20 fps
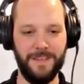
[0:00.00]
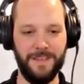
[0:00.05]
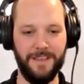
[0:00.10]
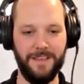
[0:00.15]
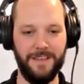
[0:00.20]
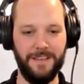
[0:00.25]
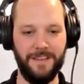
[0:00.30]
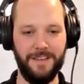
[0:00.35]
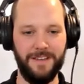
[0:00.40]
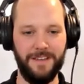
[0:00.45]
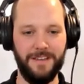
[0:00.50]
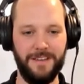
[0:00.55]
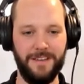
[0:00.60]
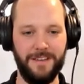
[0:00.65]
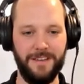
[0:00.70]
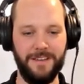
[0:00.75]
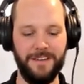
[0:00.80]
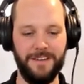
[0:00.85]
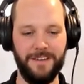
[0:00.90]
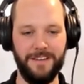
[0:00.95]

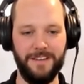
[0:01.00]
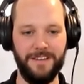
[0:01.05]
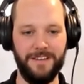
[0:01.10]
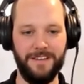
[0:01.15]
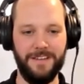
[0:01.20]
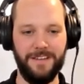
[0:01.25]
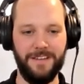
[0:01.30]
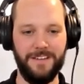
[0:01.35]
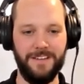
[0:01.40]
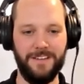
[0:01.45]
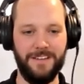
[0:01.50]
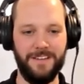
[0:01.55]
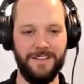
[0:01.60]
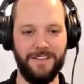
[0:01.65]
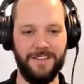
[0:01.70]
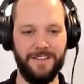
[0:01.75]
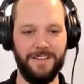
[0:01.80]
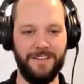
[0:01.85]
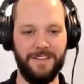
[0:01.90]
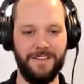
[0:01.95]

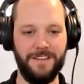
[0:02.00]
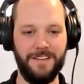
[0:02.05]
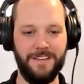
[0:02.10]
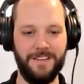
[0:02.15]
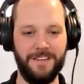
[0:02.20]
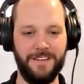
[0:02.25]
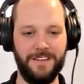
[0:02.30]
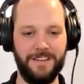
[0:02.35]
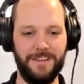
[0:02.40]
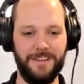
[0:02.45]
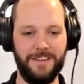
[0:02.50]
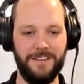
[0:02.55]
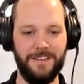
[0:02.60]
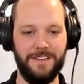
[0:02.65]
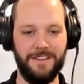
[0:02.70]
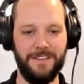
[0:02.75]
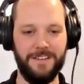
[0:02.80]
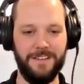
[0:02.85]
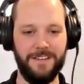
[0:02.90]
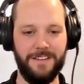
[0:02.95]

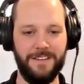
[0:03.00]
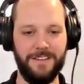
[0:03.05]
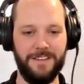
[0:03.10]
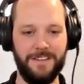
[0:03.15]
This person isn't speaking.